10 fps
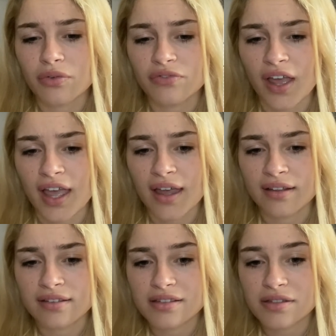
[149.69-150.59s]

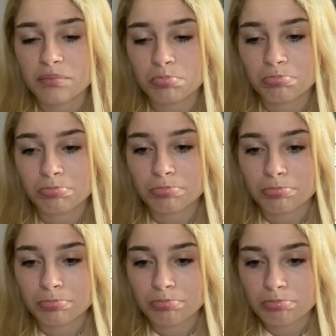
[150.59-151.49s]
fans.
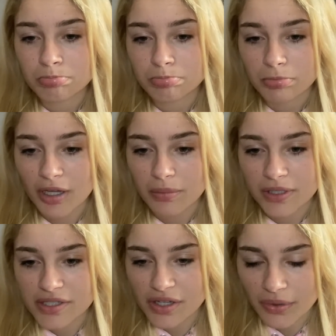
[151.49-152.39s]
That'd be
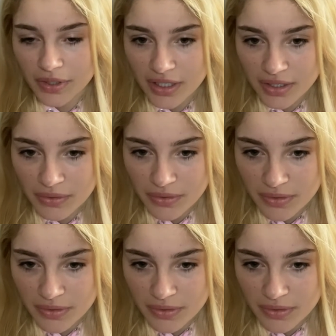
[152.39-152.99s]
so cute.